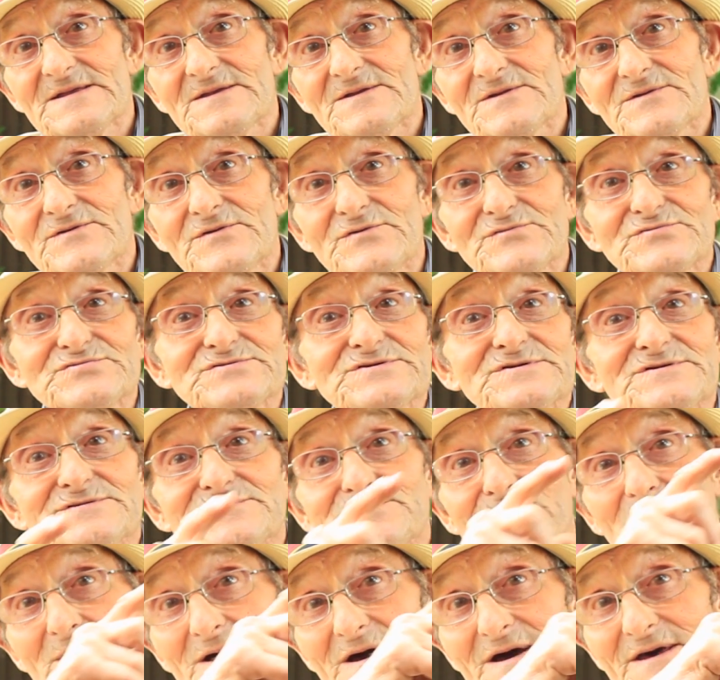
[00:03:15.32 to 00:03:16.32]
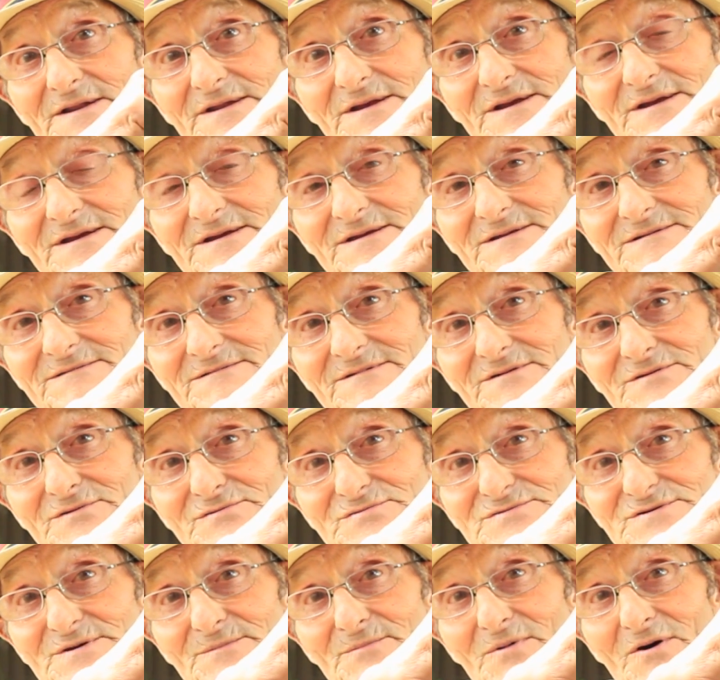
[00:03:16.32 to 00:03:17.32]
used to spar, uh,
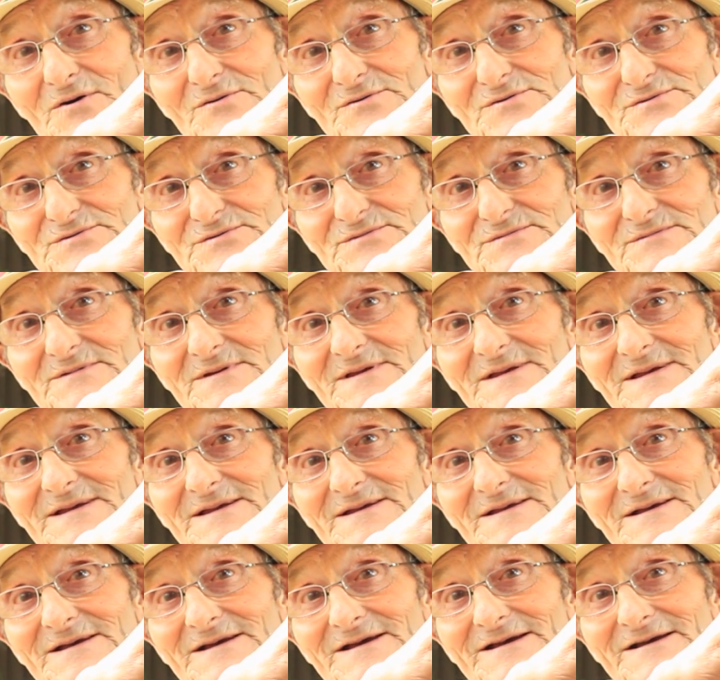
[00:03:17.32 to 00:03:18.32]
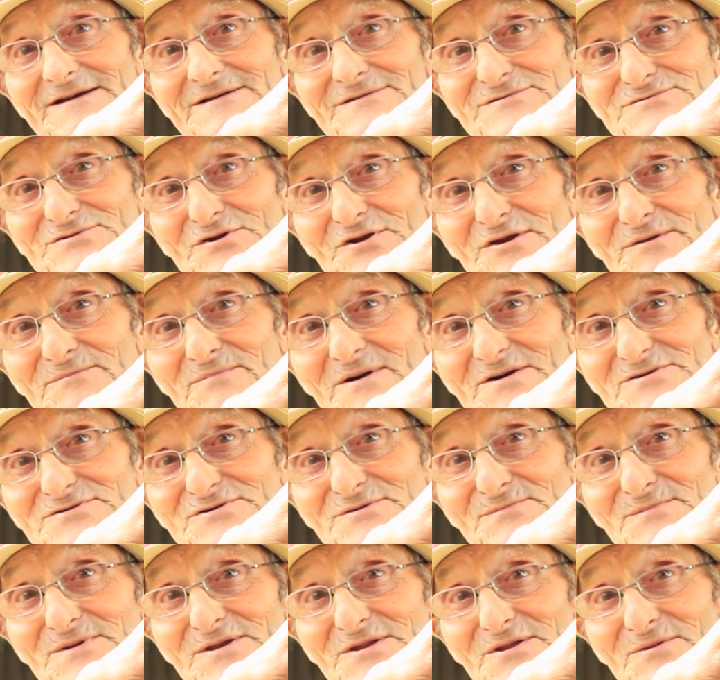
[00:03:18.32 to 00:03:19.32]
used to box uh, Johnny
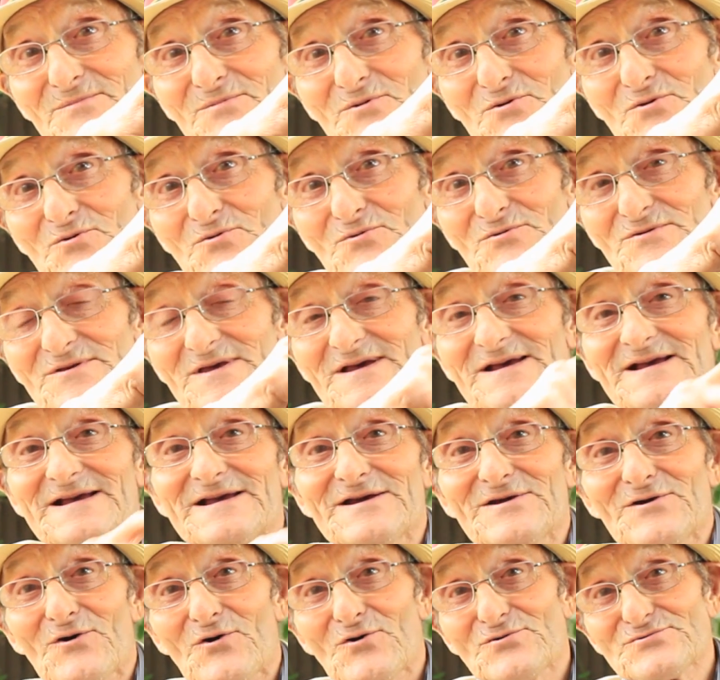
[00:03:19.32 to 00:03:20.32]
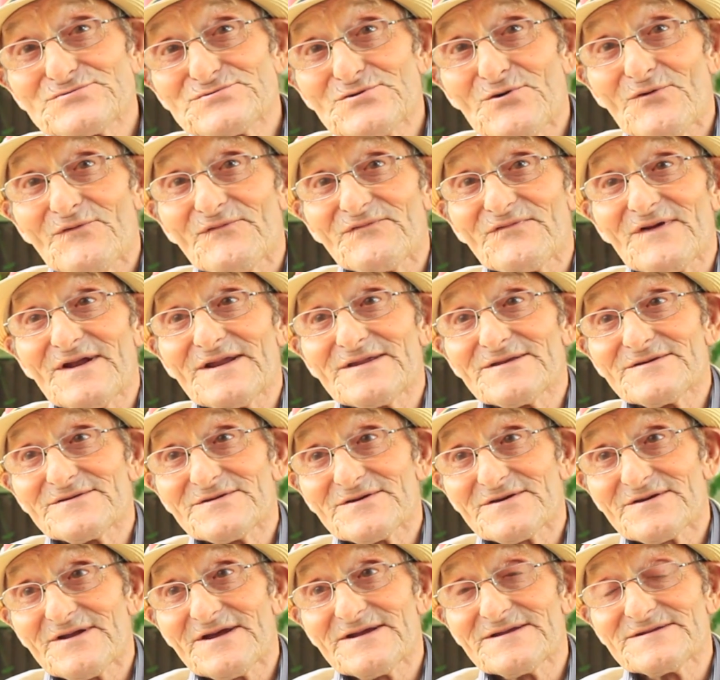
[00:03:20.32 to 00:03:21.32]
Basham in the booth. He also friended
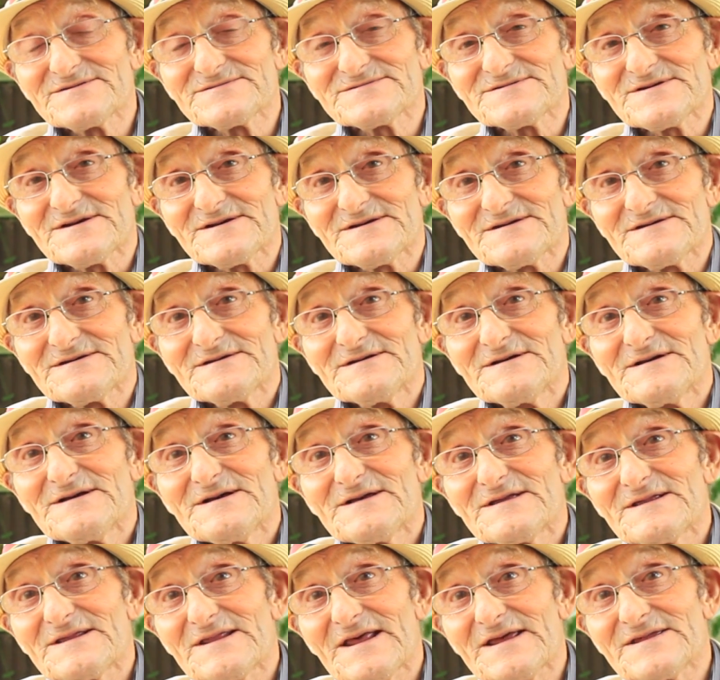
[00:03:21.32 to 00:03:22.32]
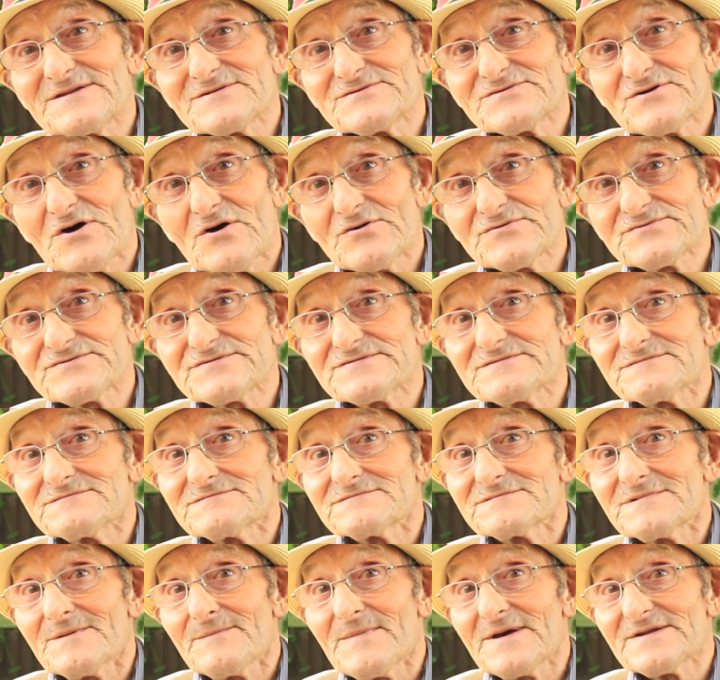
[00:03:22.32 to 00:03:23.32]
the great uh, Len Johnson,
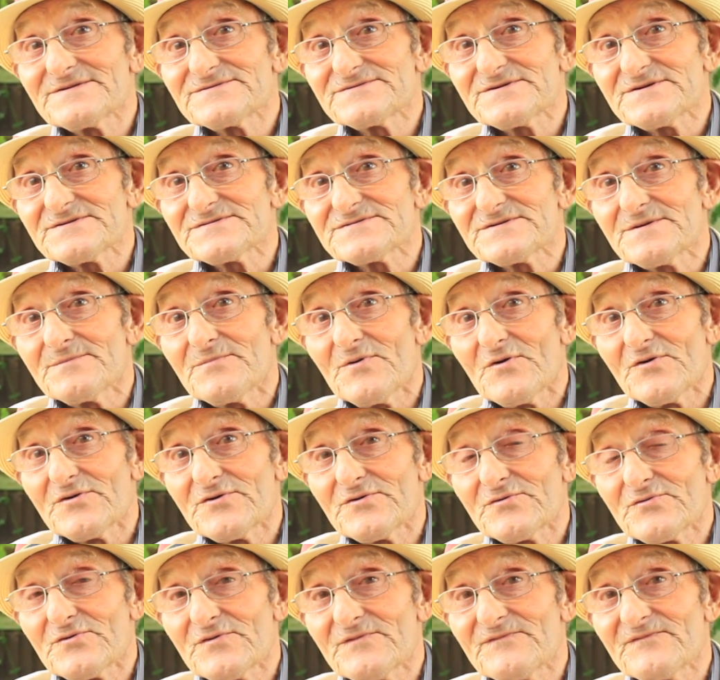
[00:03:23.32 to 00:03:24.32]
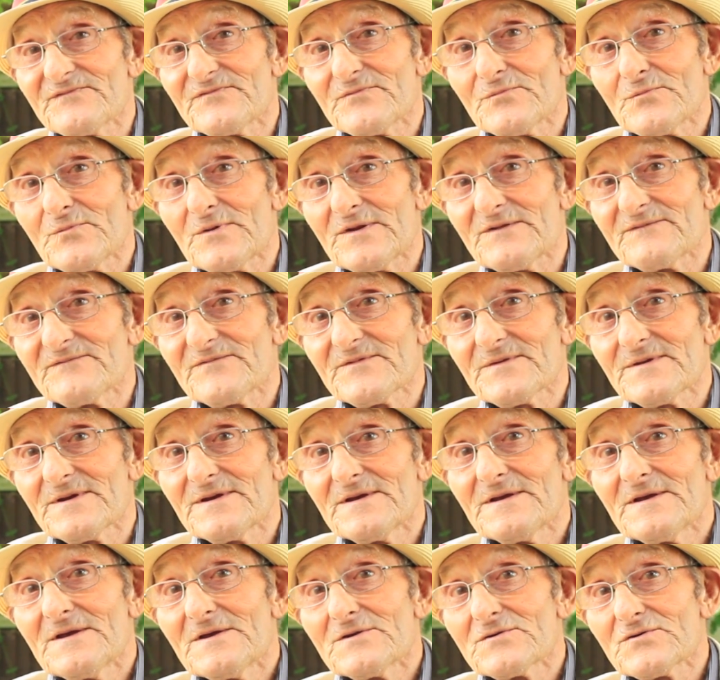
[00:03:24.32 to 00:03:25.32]
the Manchester boy who couldn't win for,
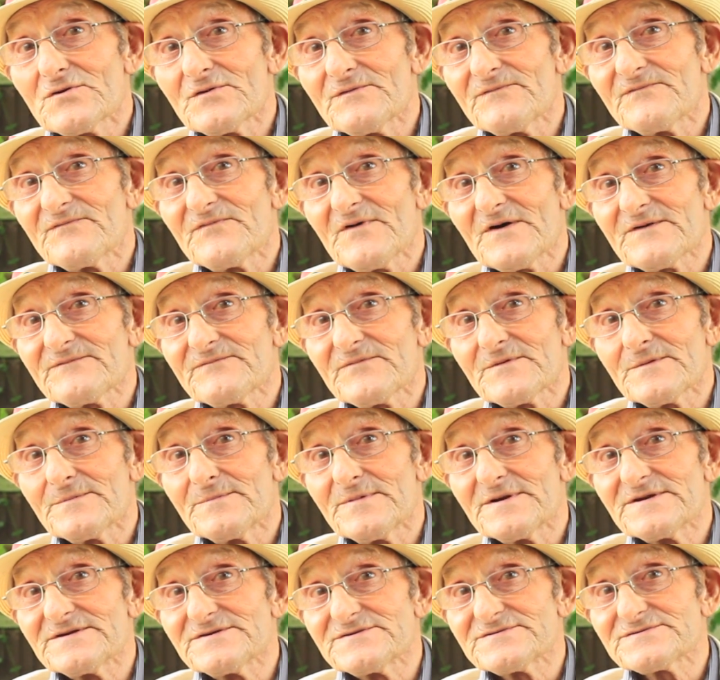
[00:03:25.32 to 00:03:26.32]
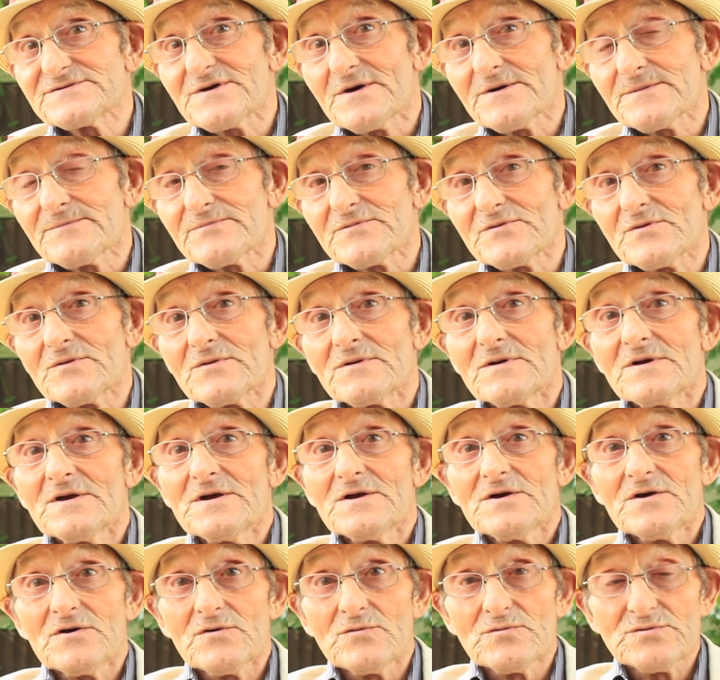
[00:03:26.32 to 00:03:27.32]
couldn't fight for a British title,
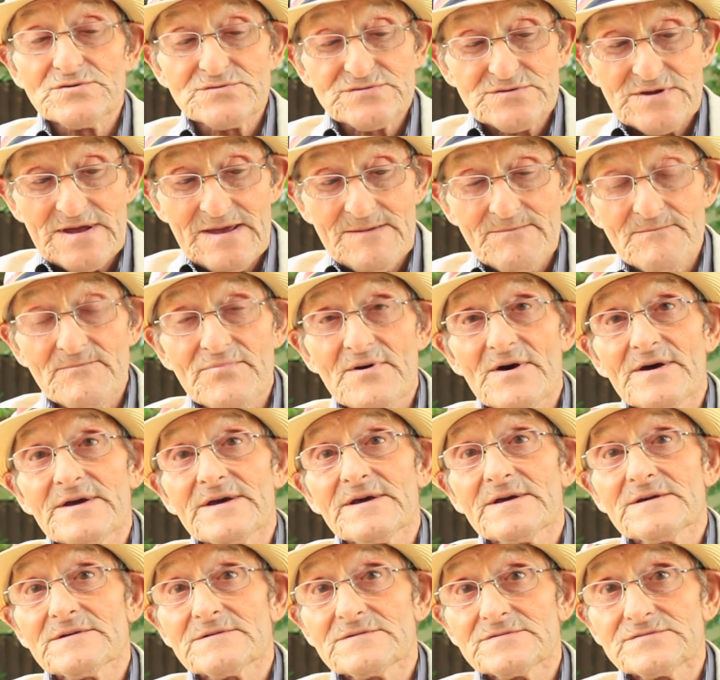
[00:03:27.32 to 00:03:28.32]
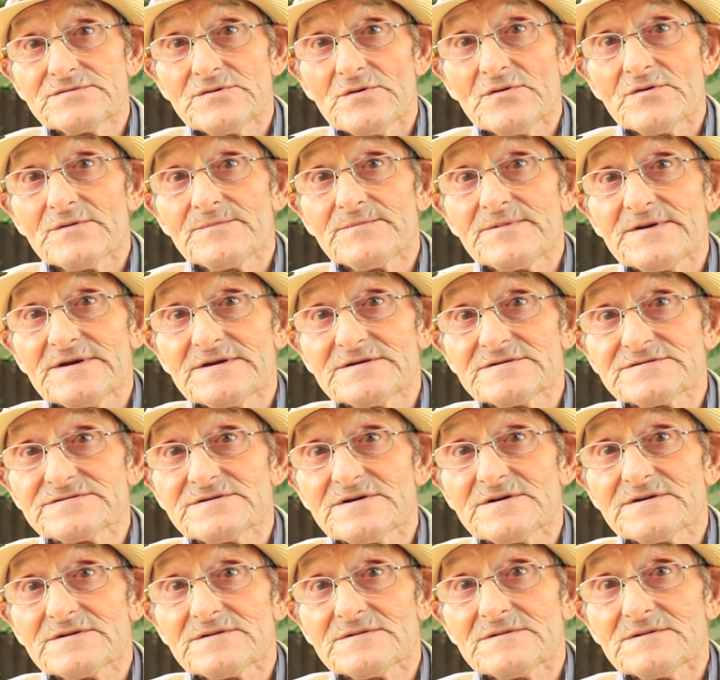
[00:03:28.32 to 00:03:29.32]
who was Empire and European
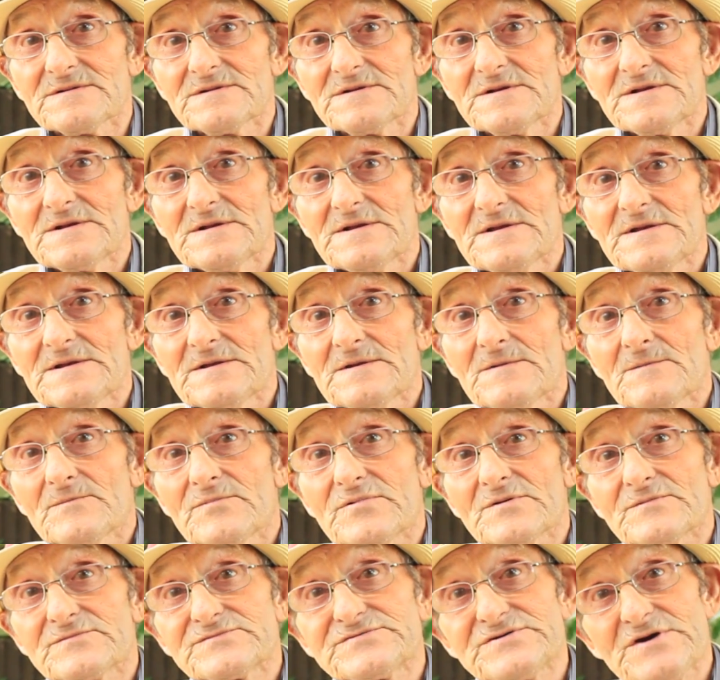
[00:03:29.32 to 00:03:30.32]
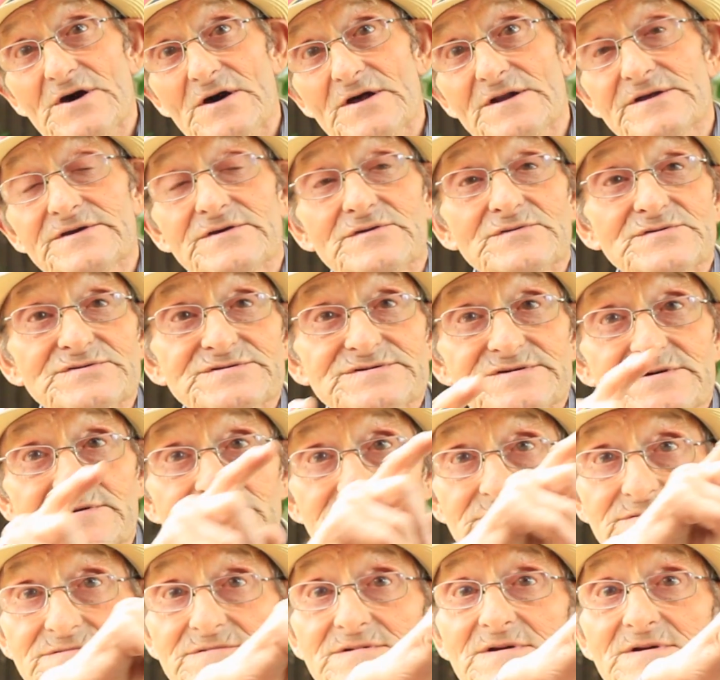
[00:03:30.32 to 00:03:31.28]
title. But Charlie used to